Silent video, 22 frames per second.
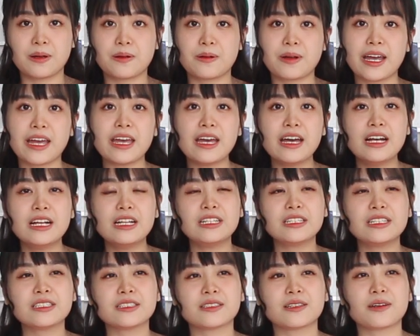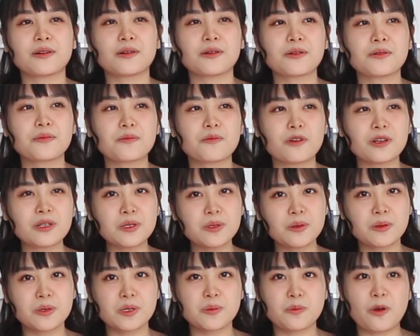All right. So
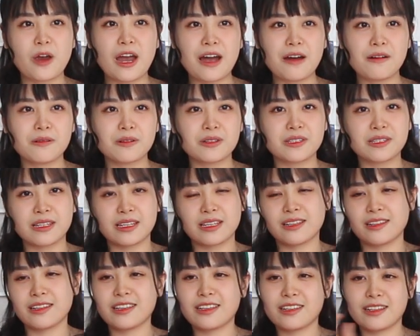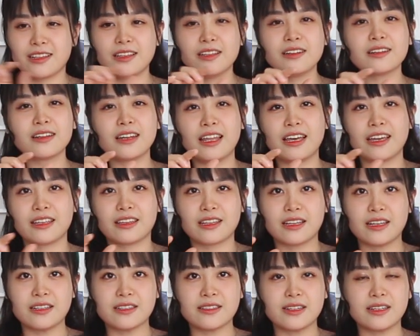Brussels sprouts, it looked like
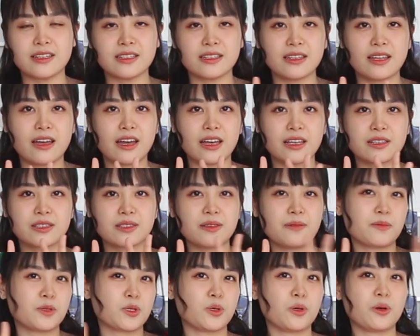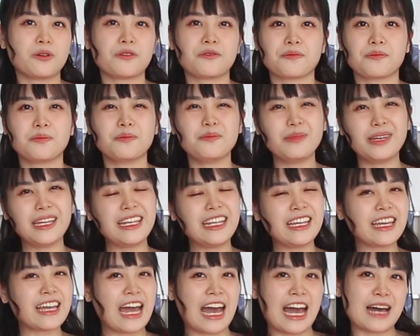this. It's like some sort of
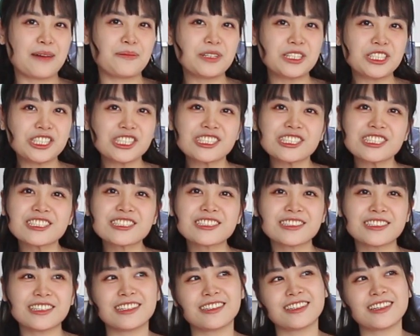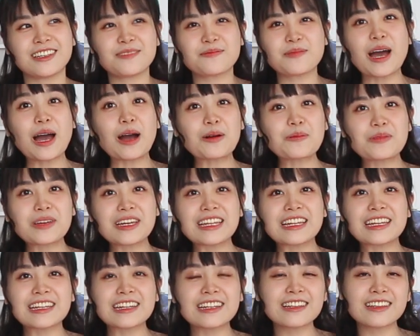mini cabbages, in my
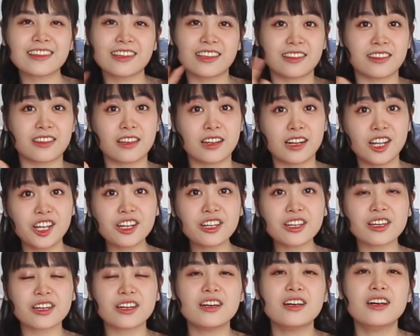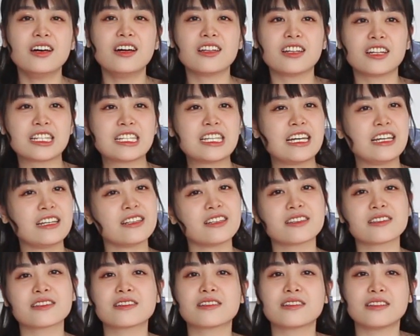opinion. But the look, the
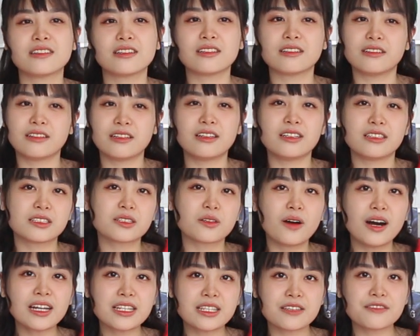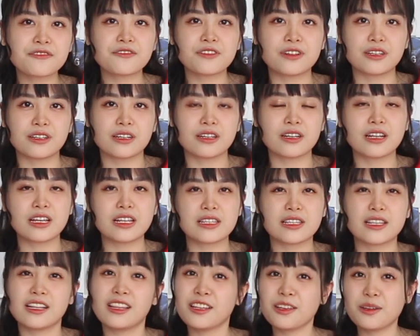taste is quite different. It's
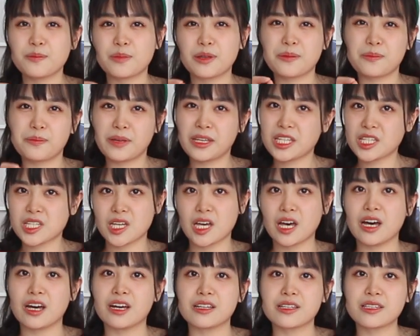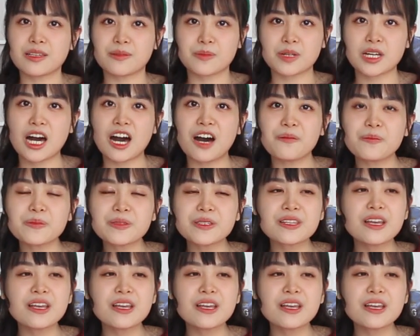a little bit bitter sometimes.